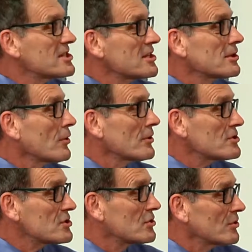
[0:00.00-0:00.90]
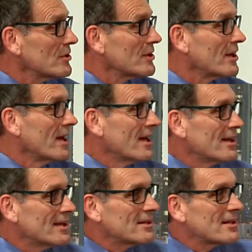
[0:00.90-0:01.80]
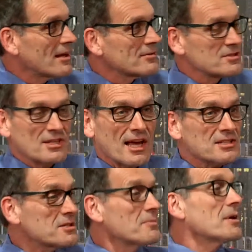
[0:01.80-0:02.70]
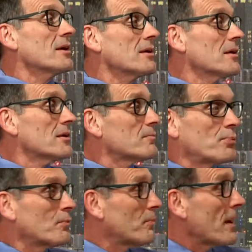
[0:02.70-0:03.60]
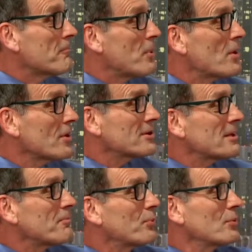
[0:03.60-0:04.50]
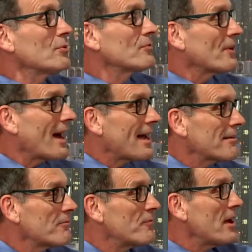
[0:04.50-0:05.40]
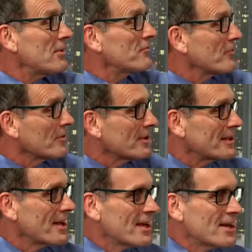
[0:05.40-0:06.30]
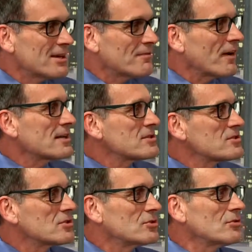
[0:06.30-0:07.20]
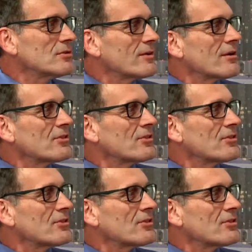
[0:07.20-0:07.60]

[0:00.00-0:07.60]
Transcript: the Lord is good. He tells, test me, empirically prove that I am faithful. He invites us to do the very